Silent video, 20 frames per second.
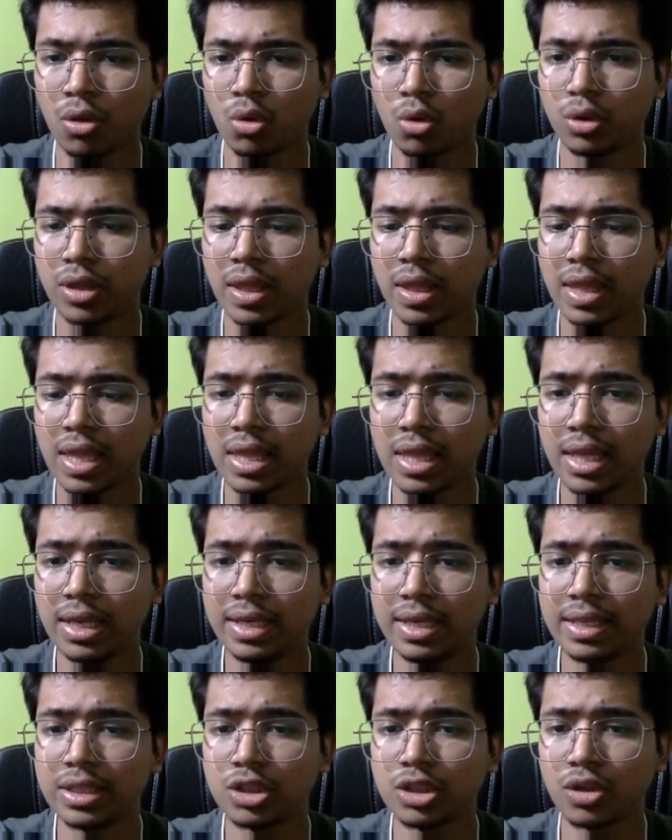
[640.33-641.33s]
So this is
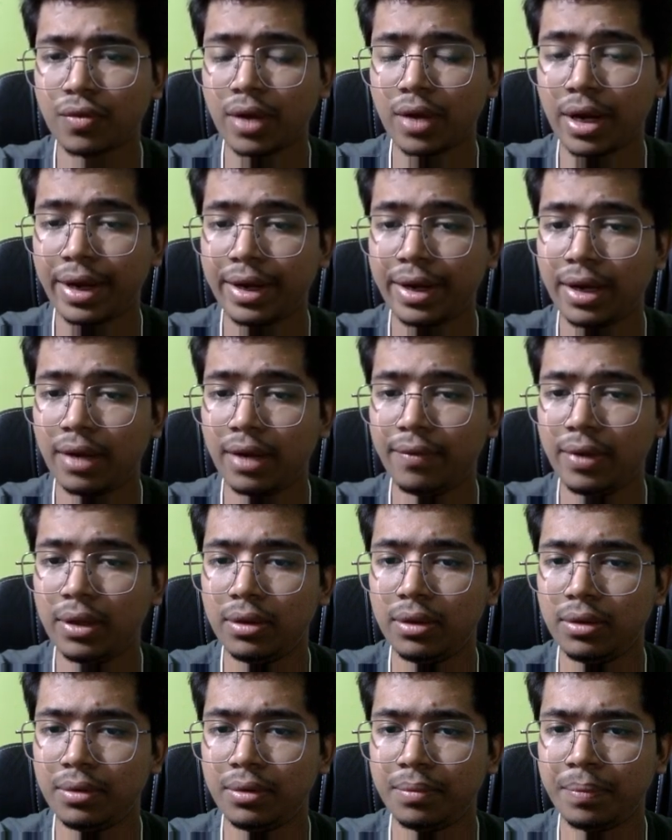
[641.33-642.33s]
the list of current
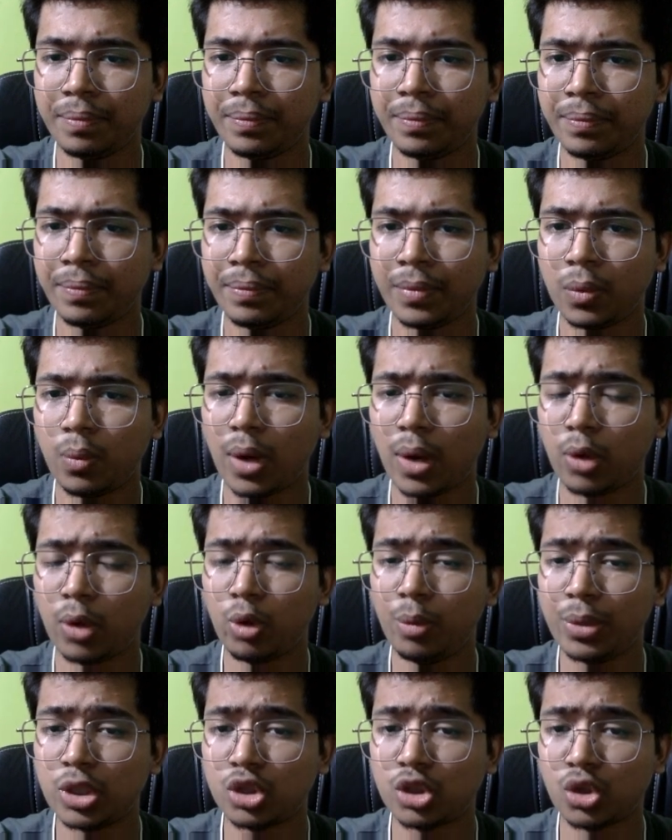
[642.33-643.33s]
level where
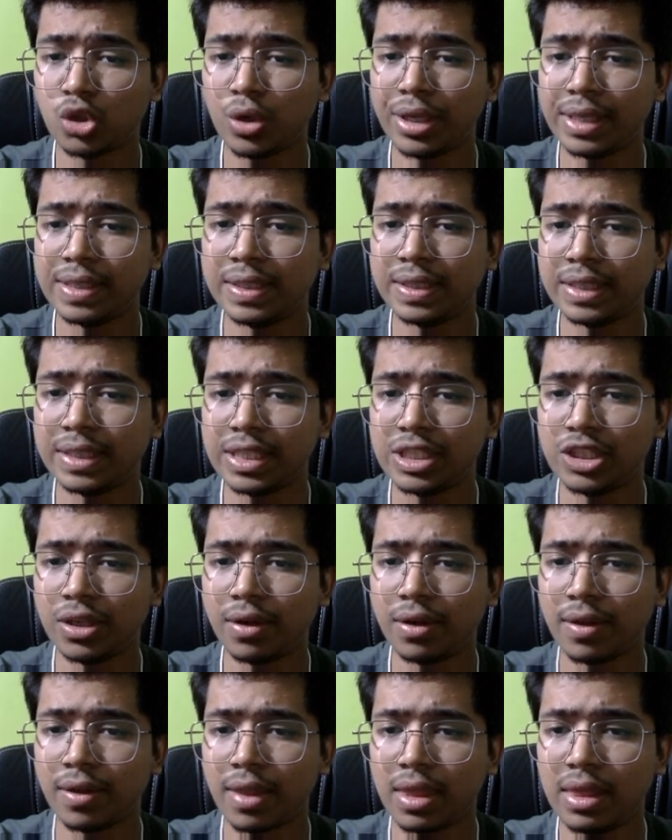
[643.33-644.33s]
we'll be storing
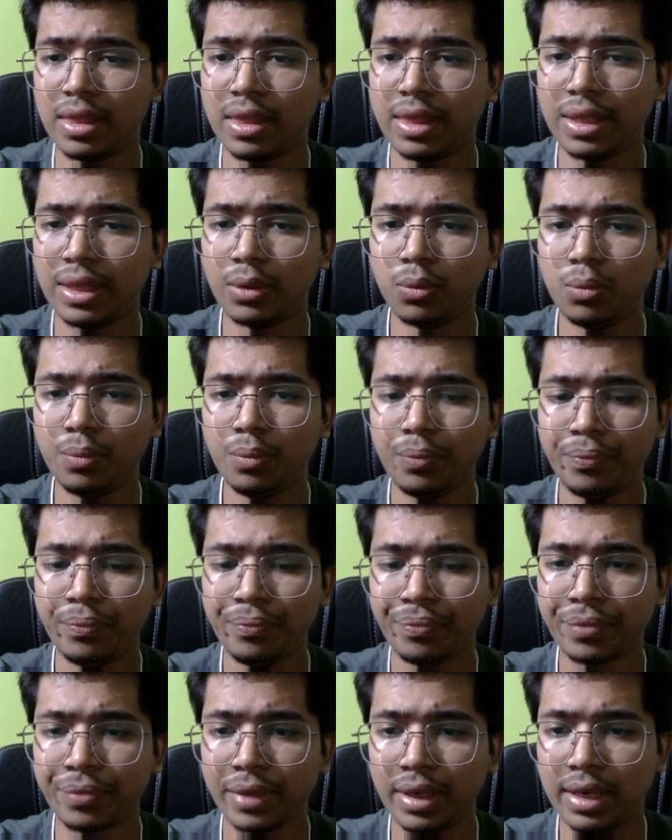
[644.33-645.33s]
integers, new
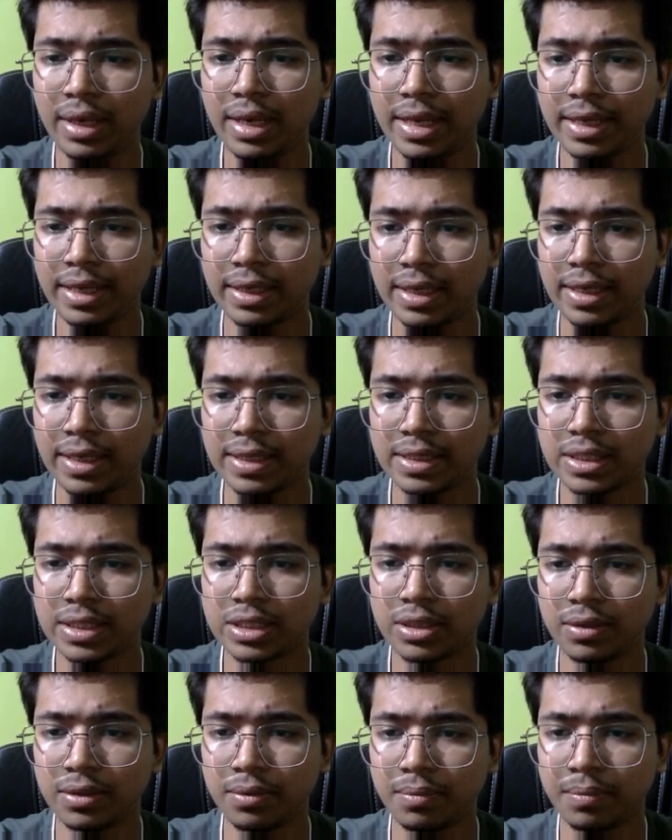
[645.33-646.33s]
linked
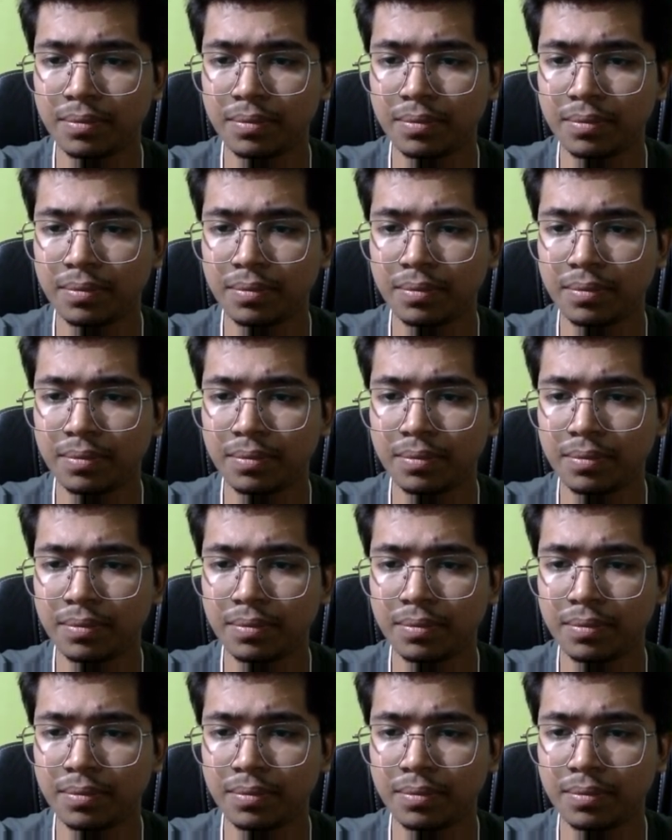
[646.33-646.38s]
list.